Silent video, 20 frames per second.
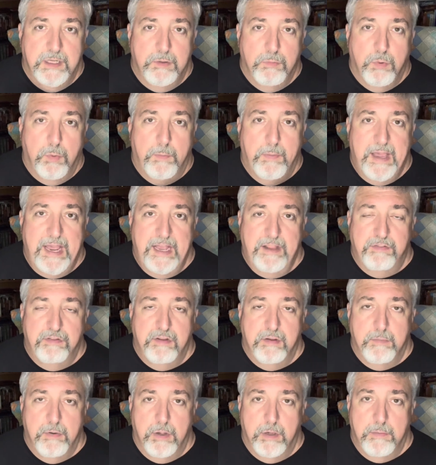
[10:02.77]
it will pass
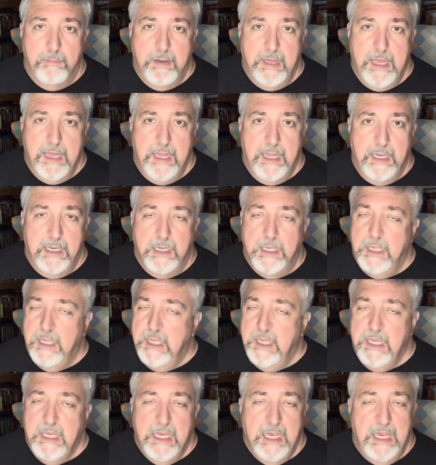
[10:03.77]
them on by.
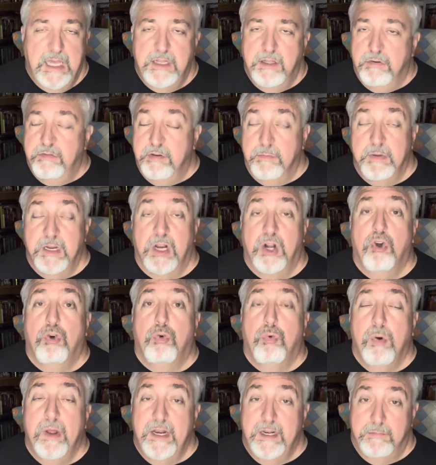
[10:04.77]
And there's some
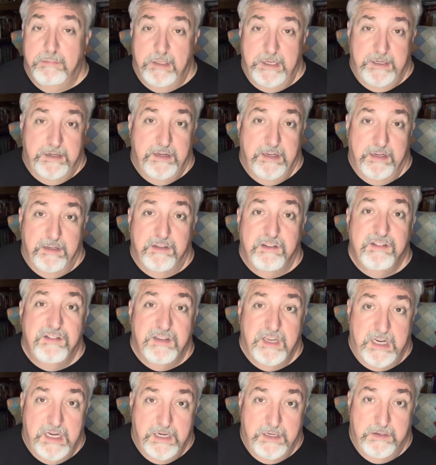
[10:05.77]
incredibly tense
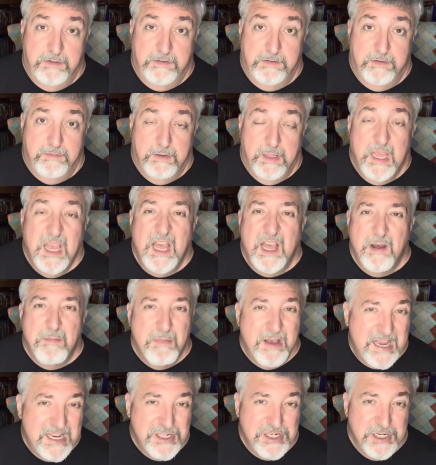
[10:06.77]
scenes.
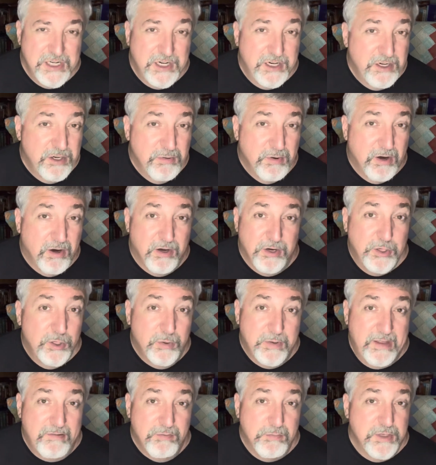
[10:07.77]
Imagine, here you are. You
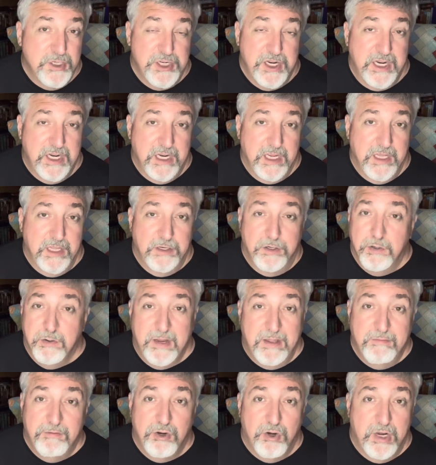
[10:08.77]
don't have a machine gun. You don't
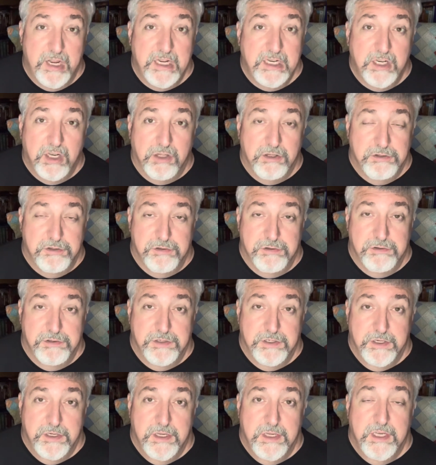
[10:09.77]
have grenade launchers.
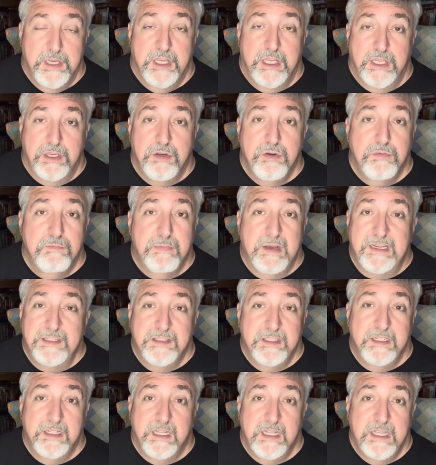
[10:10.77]
You
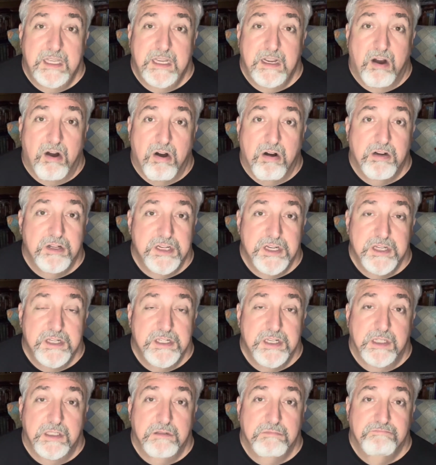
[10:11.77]
basically are
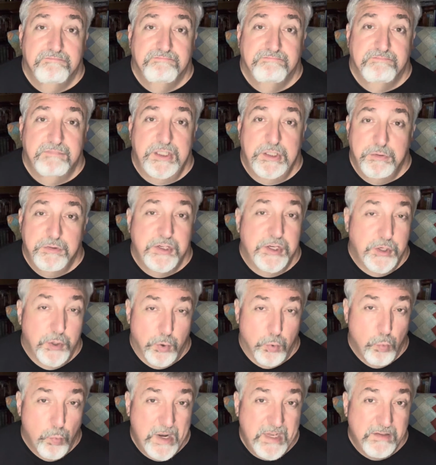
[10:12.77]
just using your
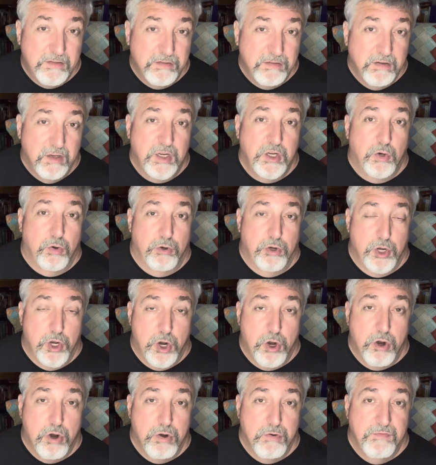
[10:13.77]
wits, your
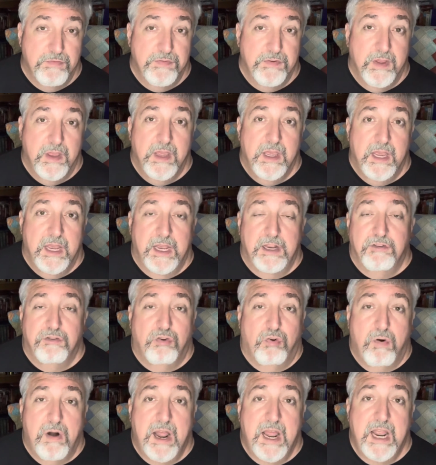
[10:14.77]
nerve, and
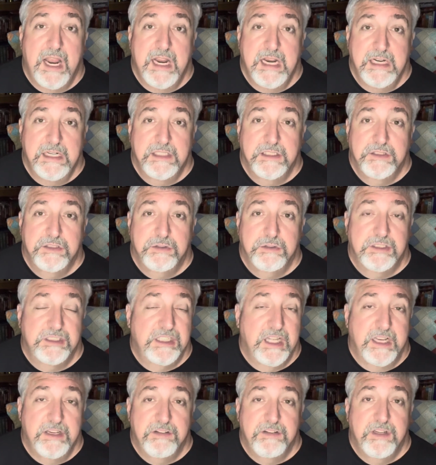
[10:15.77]
trying to
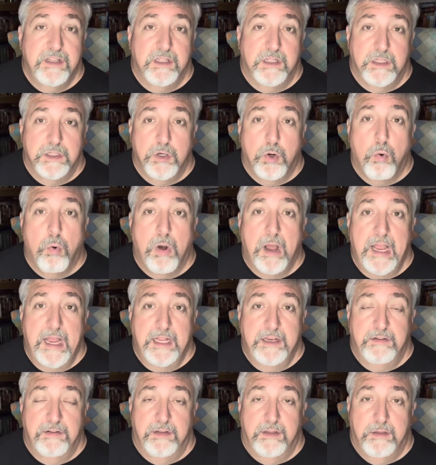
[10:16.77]
stay still and
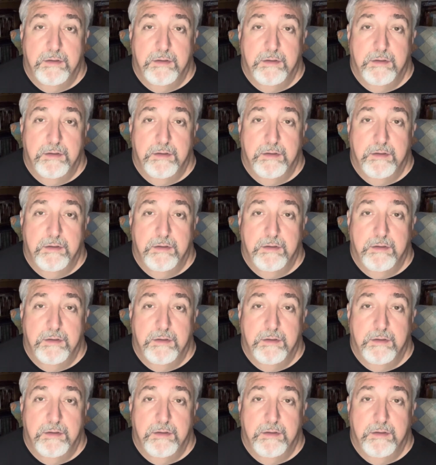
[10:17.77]
quiet.